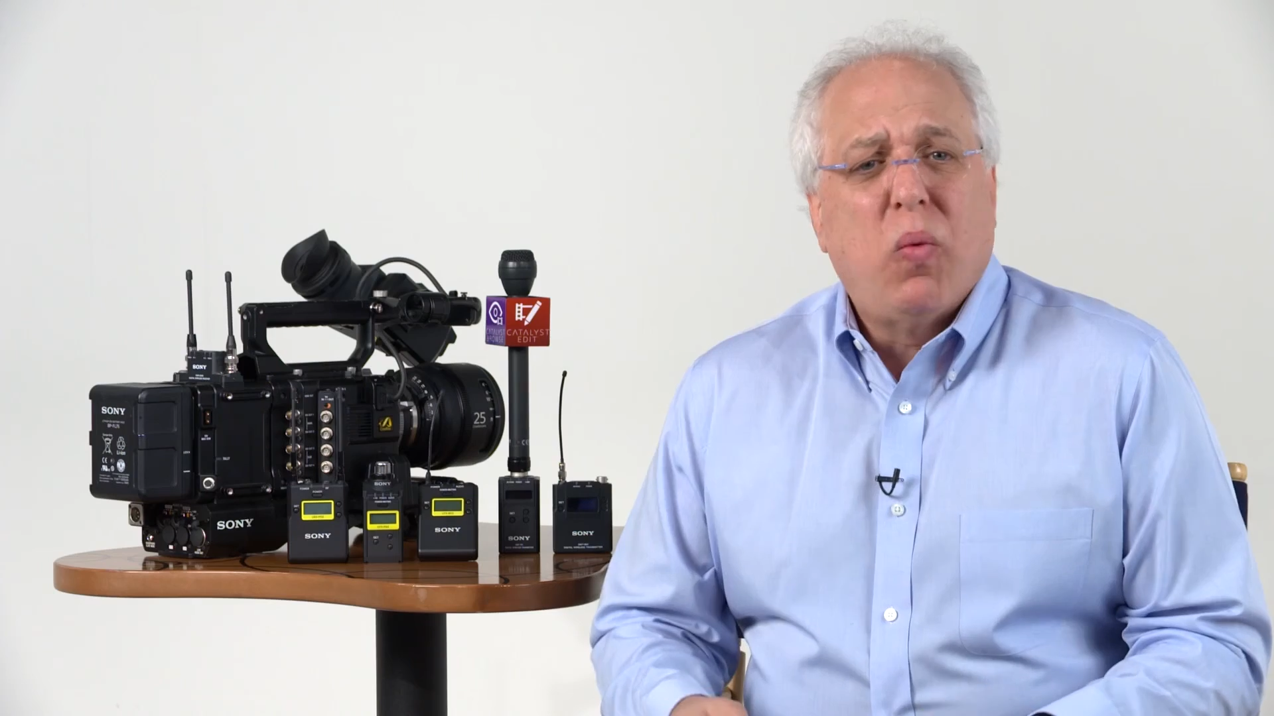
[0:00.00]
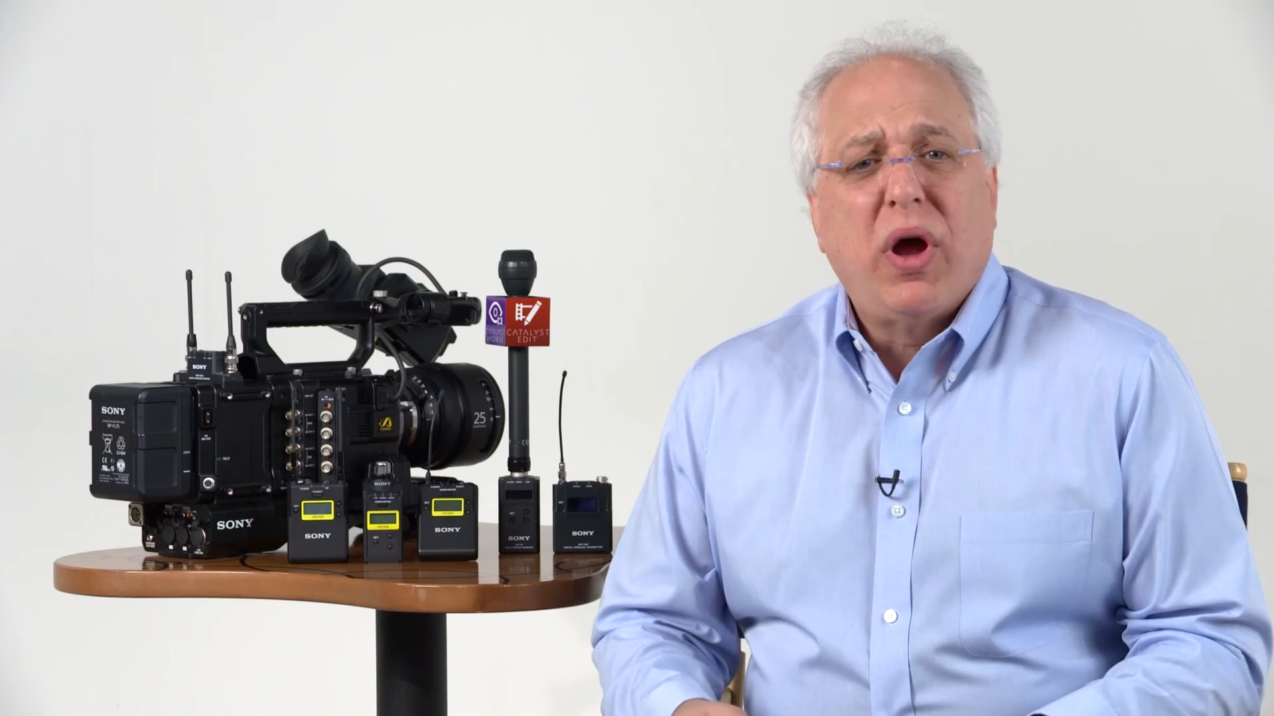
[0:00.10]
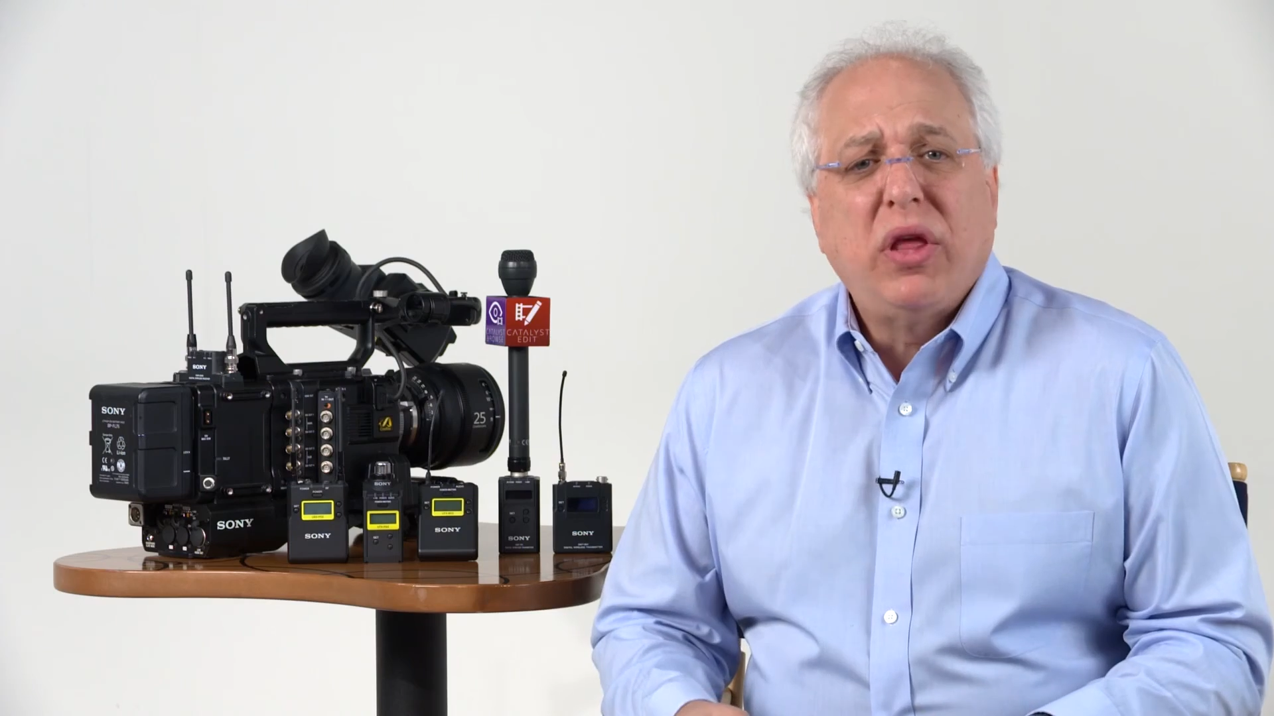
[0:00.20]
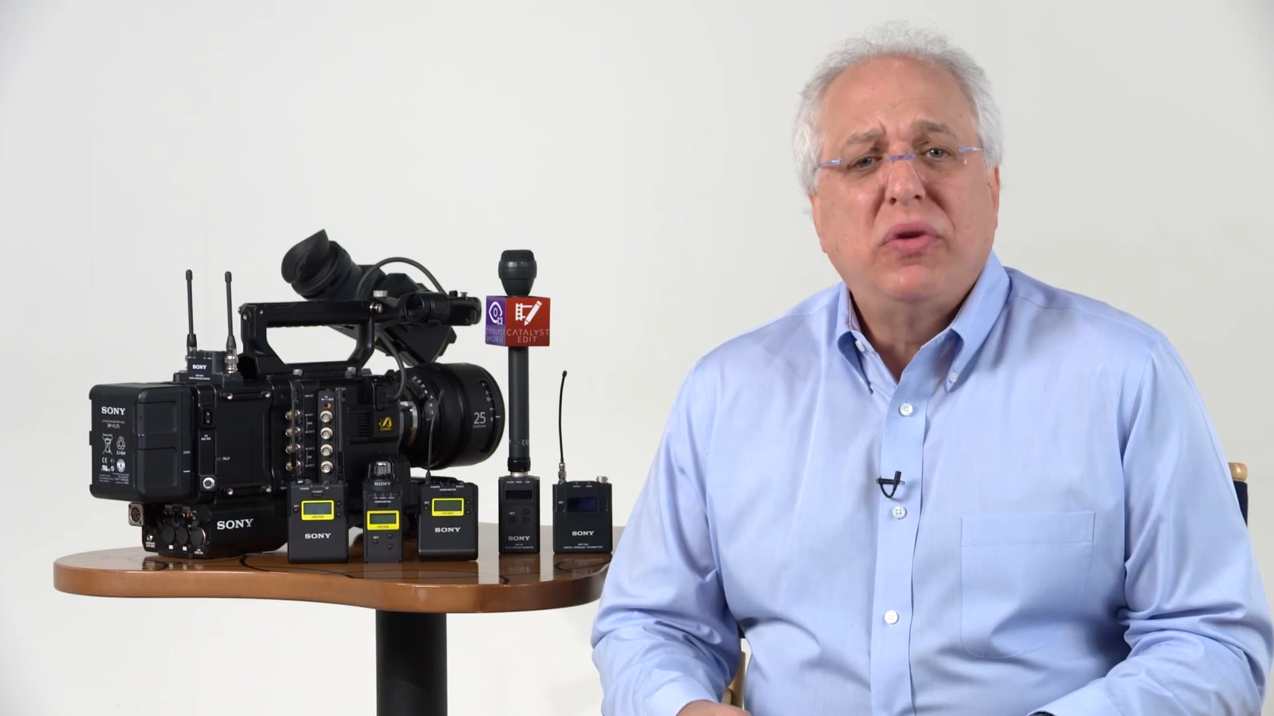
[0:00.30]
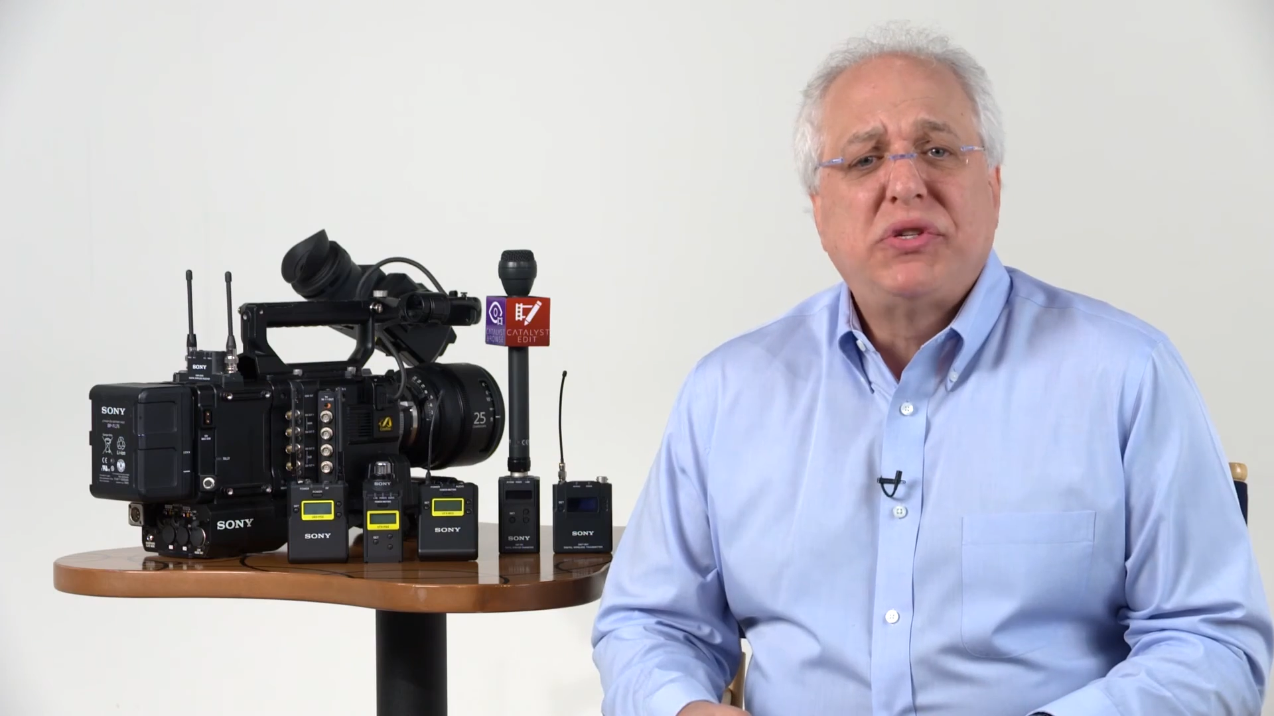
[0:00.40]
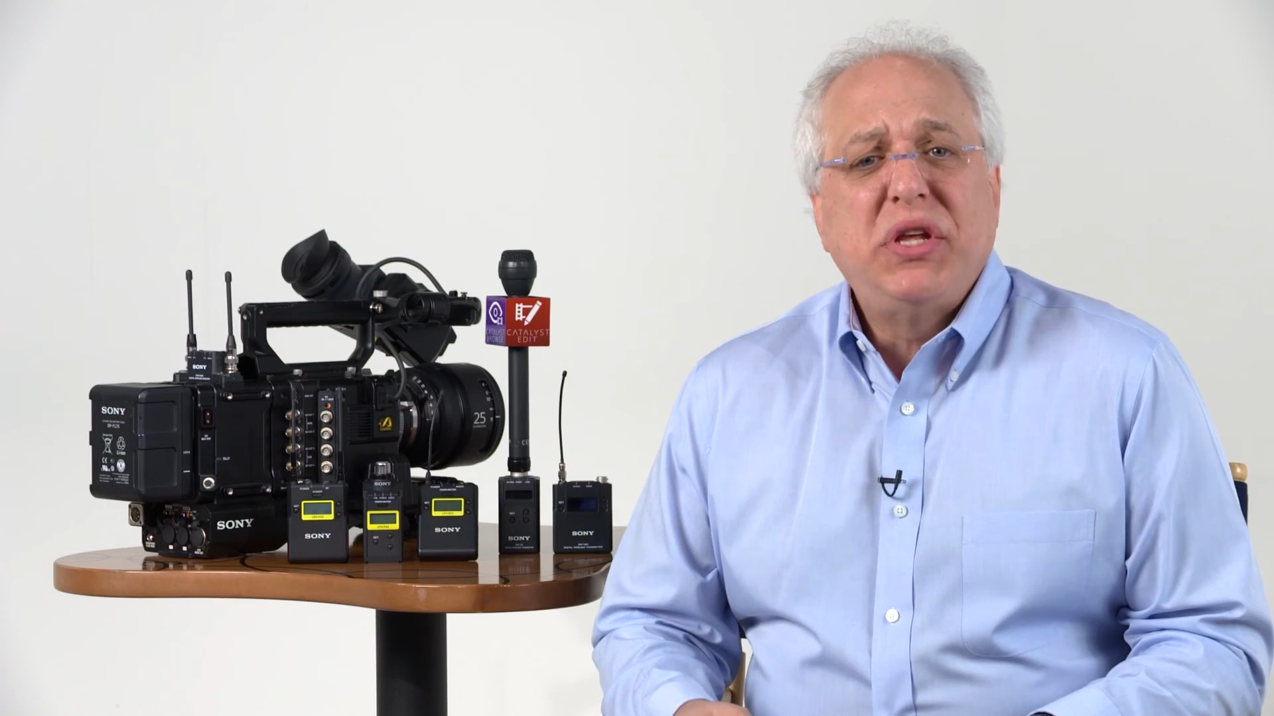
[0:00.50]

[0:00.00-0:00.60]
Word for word: want to use